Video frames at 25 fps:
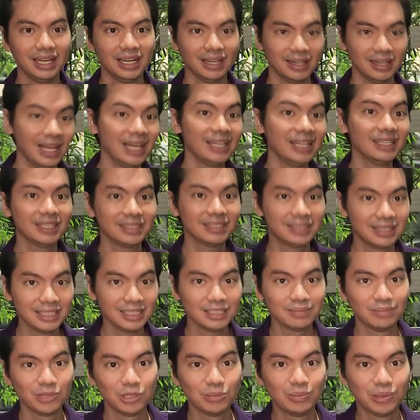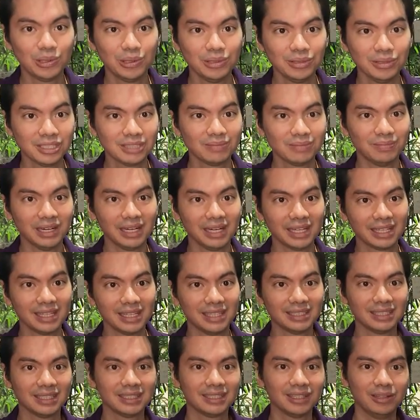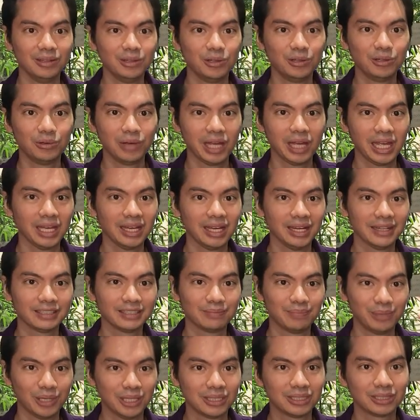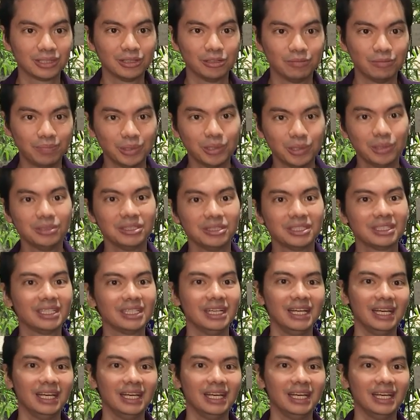lend us these mobos, but this is in no way a sponsored post.